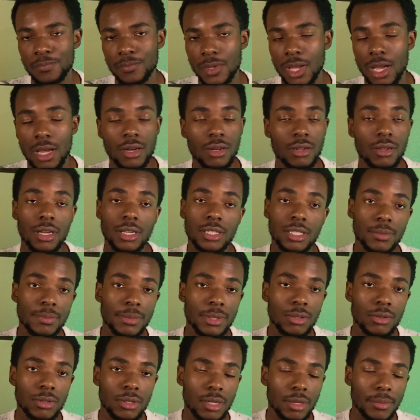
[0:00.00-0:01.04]
I know, I've just
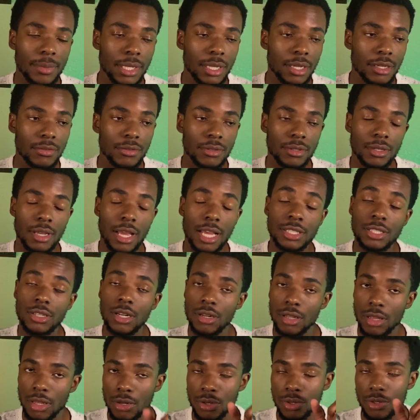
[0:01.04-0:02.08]
been doing it all my life. I
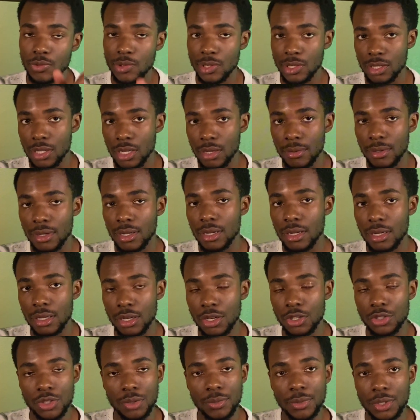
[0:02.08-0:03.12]
started learning with
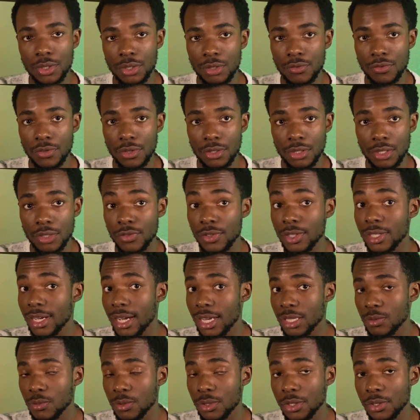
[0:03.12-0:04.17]
country music first, if you
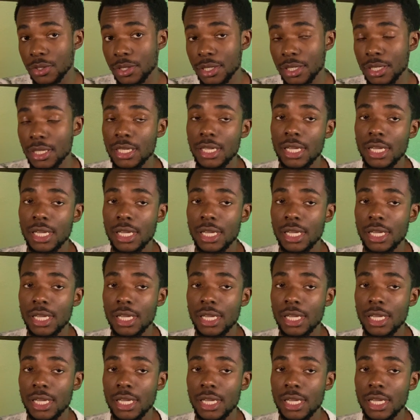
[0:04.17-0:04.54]
guys are wondering.